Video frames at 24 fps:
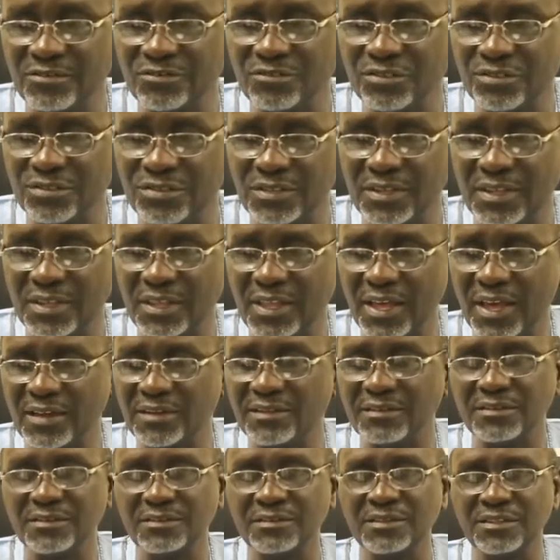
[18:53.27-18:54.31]
to see that
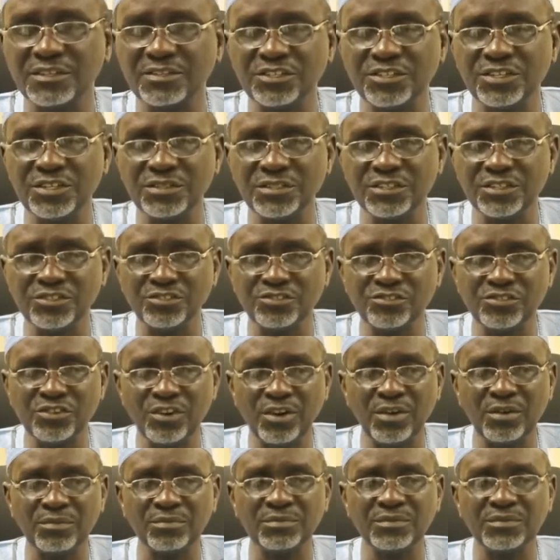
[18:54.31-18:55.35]
the teaching
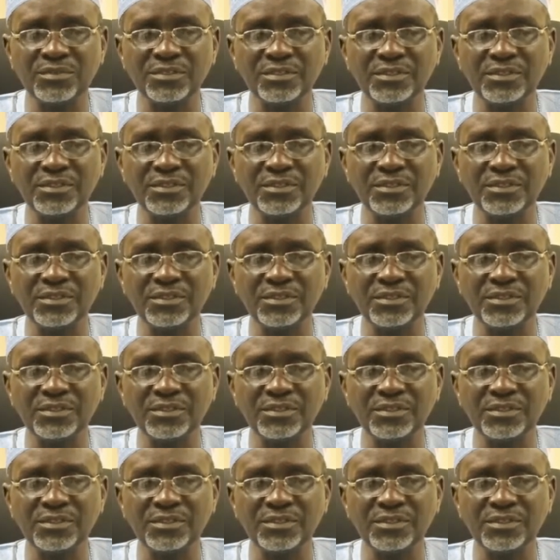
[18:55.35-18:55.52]
job